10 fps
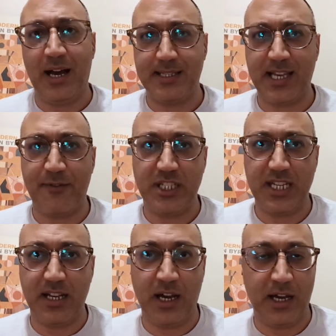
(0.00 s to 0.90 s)

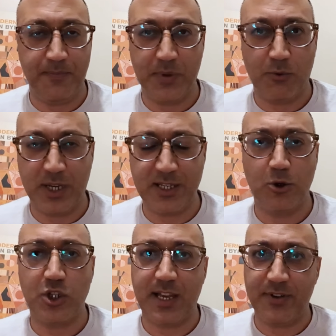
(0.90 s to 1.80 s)
Resolution
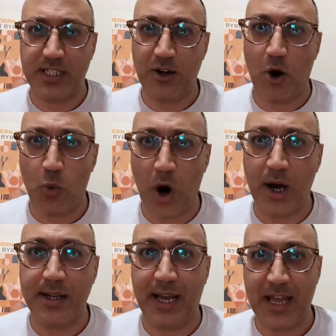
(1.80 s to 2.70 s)

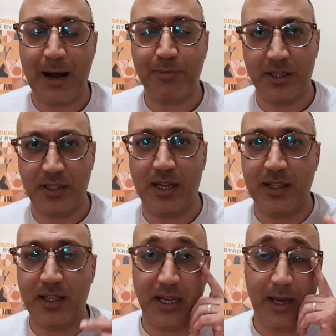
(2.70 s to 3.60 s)
1701 and
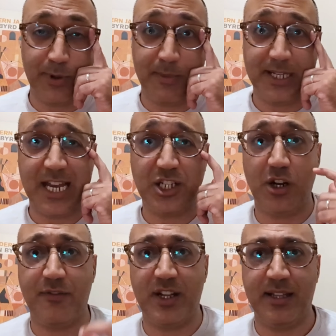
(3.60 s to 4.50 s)
the
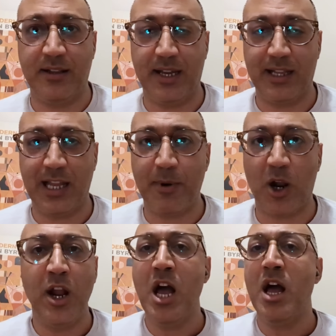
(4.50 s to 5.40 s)
implementation of it in
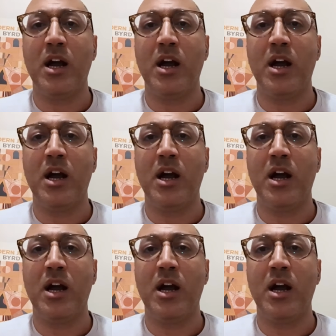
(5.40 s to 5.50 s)
Lebanon,